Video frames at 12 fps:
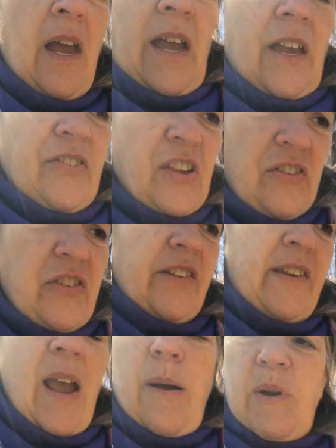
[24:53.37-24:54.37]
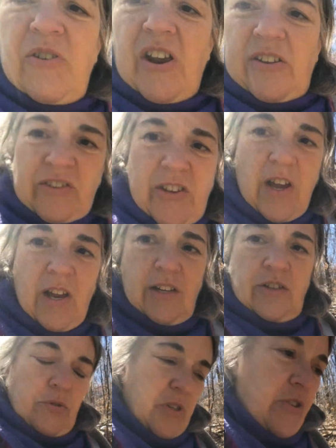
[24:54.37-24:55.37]
He says the damage that is
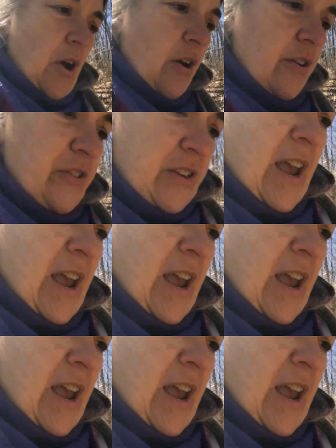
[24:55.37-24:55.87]
done to a dog's